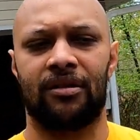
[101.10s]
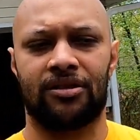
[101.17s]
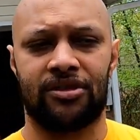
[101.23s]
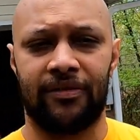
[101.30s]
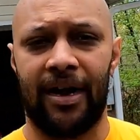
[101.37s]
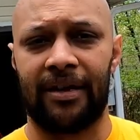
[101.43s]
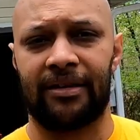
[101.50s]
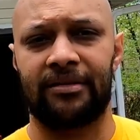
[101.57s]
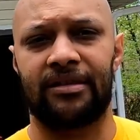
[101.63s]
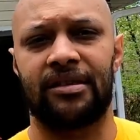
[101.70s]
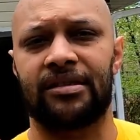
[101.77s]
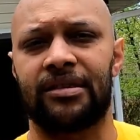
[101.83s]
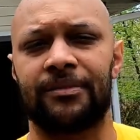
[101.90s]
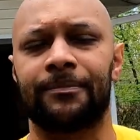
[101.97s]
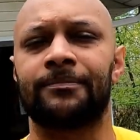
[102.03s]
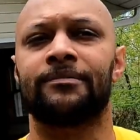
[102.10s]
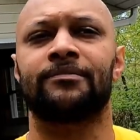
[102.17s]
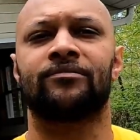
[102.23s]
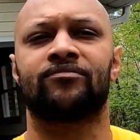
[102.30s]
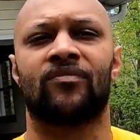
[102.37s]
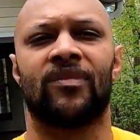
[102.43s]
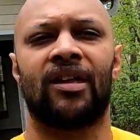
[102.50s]
Track Edition,
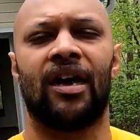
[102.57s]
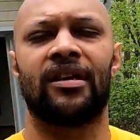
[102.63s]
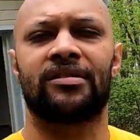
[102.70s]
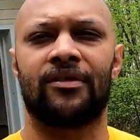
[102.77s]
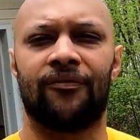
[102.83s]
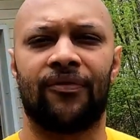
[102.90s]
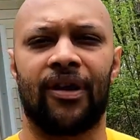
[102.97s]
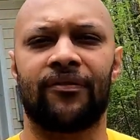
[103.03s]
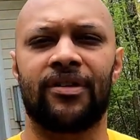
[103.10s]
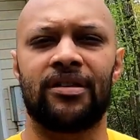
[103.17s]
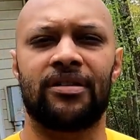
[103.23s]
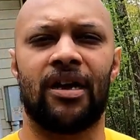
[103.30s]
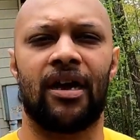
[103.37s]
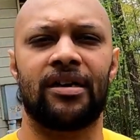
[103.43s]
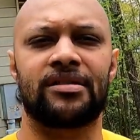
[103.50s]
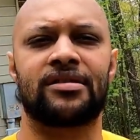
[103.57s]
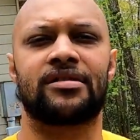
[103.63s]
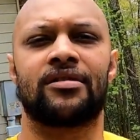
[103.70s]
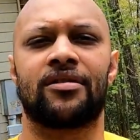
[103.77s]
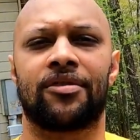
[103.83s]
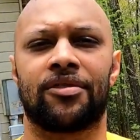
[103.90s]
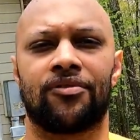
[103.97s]
that is a very nice
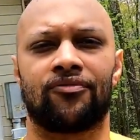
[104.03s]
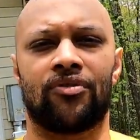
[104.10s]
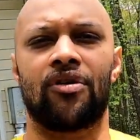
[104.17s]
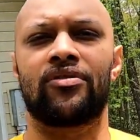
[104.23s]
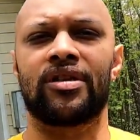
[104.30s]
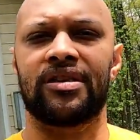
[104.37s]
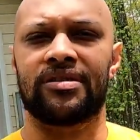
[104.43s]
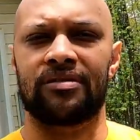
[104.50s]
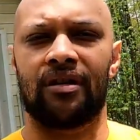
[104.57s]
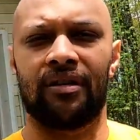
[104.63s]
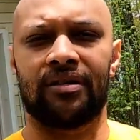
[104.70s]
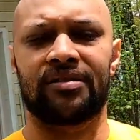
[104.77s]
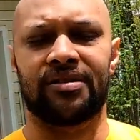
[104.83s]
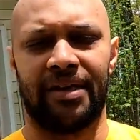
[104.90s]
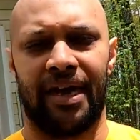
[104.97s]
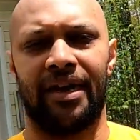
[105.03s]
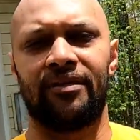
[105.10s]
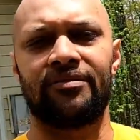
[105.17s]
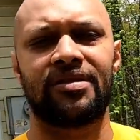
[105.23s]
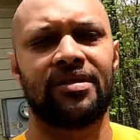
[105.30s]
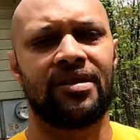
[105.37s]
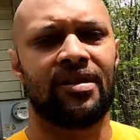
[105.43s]
throaty
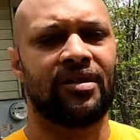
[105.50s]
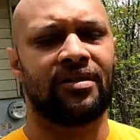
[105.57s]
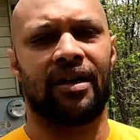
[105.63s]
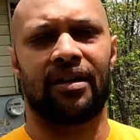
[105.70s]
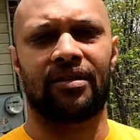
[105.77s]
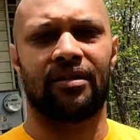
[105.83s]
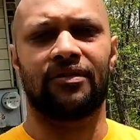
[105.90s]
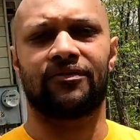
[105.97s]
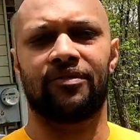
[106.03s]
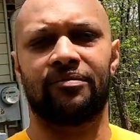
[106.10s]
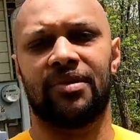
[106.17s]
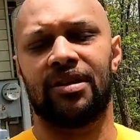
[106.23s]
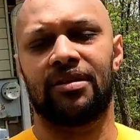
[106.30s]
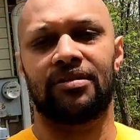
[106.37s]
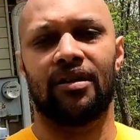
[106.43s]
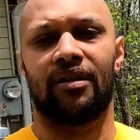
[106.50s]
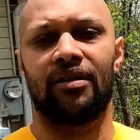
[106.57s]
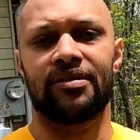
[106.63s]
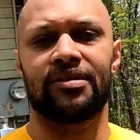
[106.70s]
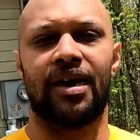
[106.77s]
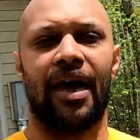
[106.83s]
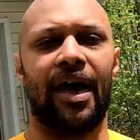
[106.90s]
sound that comes from the
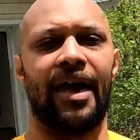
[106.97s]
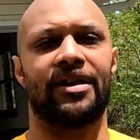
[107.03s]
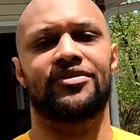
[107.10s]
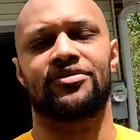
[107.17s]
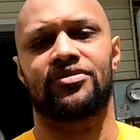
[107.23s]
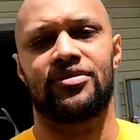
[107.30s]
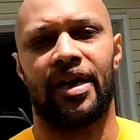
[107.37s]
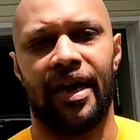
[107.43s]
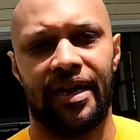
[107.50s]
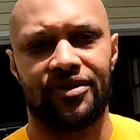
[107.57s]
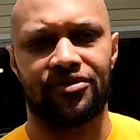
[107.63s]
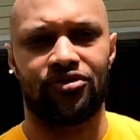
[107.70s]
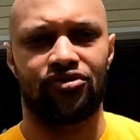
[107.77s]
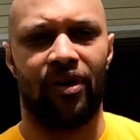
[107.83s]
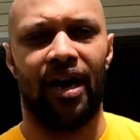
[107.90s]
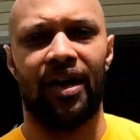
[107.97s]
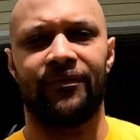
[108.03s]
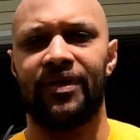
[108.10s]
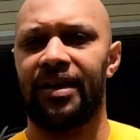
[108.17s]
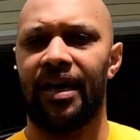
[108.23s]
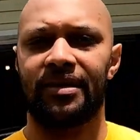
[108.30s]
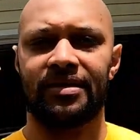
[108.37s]
exhaust as you're
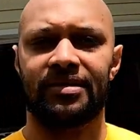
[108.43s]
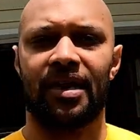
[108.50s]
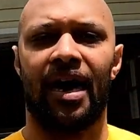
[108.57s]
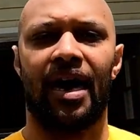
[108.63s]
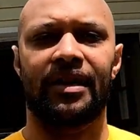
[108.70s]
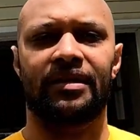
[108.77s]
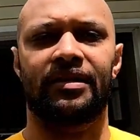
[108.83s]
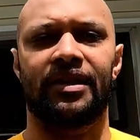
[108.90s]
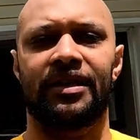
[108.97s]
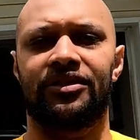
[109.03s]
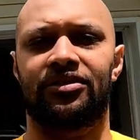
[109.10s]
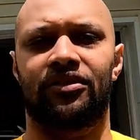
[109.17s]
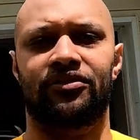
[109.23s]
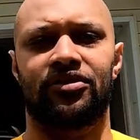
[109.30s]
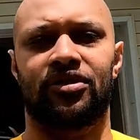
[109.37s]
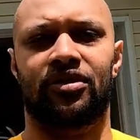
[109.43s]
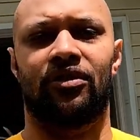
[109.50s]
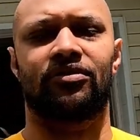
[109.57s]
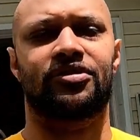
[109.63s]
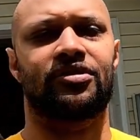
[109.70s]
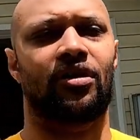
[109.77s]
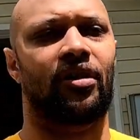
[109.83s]
driving, as it's idling during your
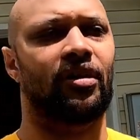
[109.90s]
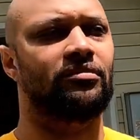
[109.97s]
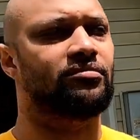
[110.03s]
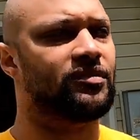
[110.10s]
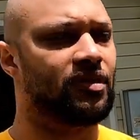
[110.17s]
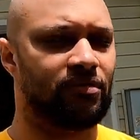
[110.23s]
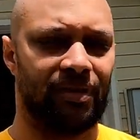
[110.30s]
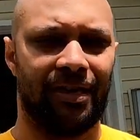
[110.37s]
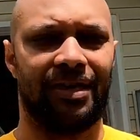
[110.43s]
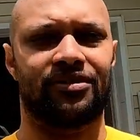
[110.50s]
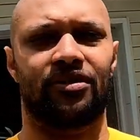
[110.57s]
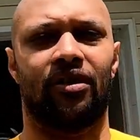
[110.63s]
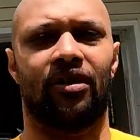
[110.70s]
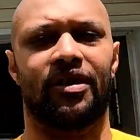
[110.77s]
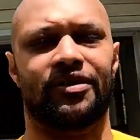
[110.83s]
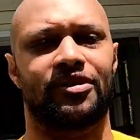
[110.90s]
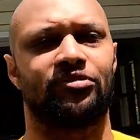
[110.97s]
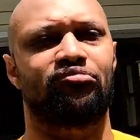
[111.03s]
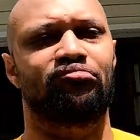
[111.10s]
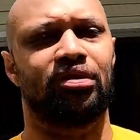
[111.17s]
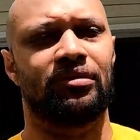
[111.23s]
cold start. It's awesome.